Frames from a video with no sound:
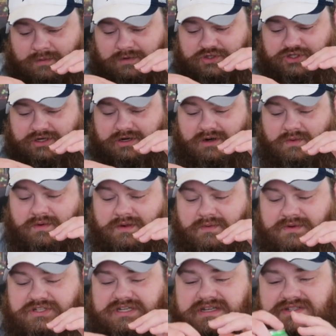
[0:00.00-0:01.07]
sugar
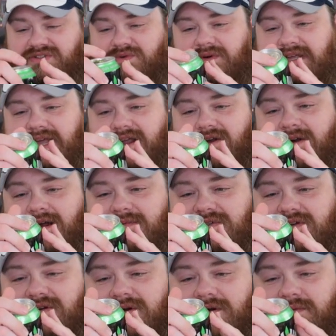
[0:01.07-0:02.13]
one, which has 28 grams
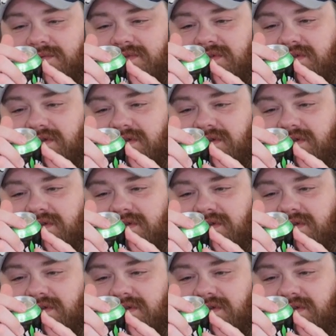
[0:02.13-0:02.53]
of carbs.